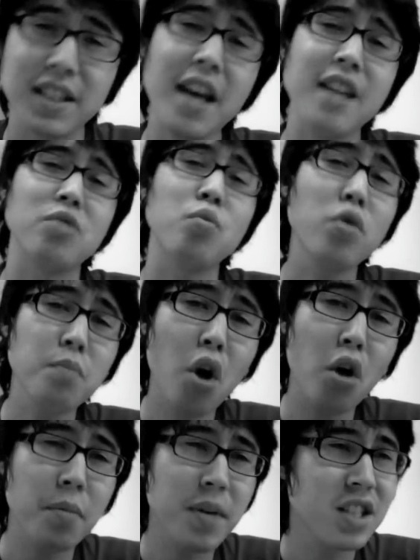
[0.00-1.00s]
Yes,
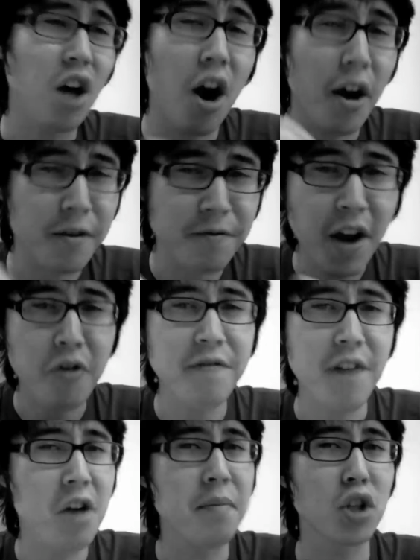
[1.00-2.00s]
woodblock prints, I very
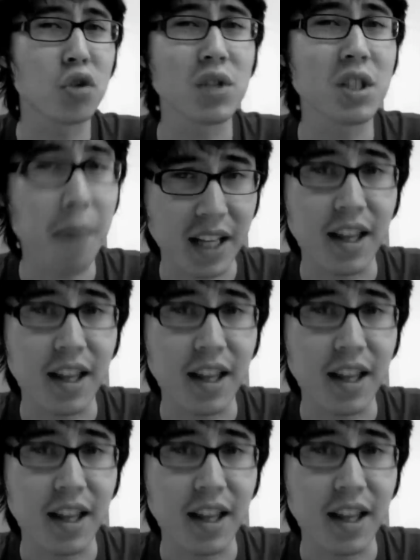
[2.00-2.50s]
very much respect